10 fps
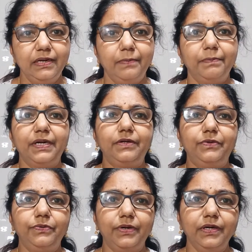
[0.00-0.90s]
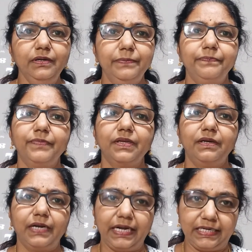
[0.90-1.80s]
but to a
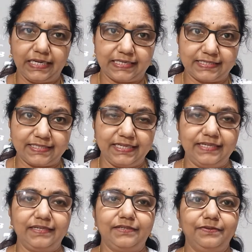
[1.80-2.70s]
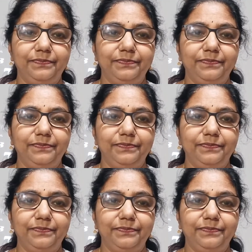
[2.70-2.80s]
great extent.